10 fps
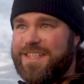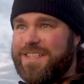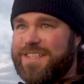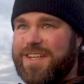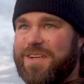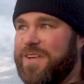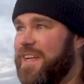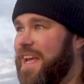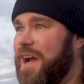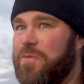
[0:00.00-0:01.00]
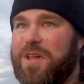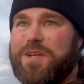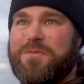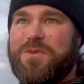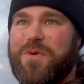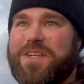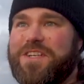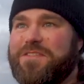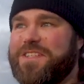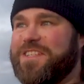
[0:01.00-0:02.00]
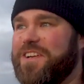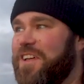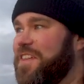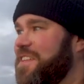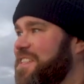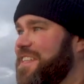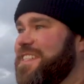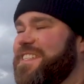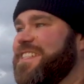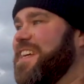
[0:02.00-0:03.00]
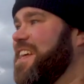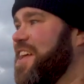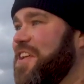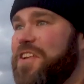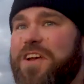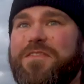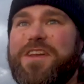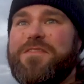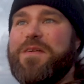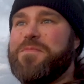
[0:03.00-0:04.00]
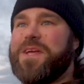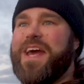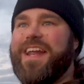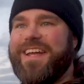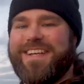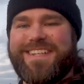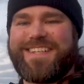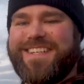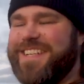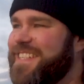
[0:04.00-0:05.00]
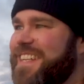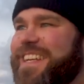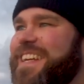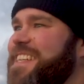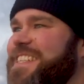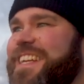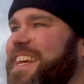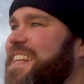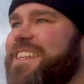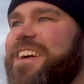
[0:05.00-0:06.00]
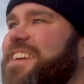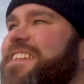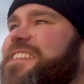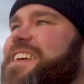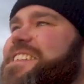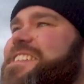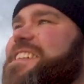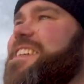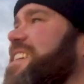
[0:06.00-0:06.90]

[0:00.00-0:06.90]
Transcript: So uh, yeah, welcome to winter in Scotland. It's uh, not even November yet. It's gonna it's gonna get darker than this.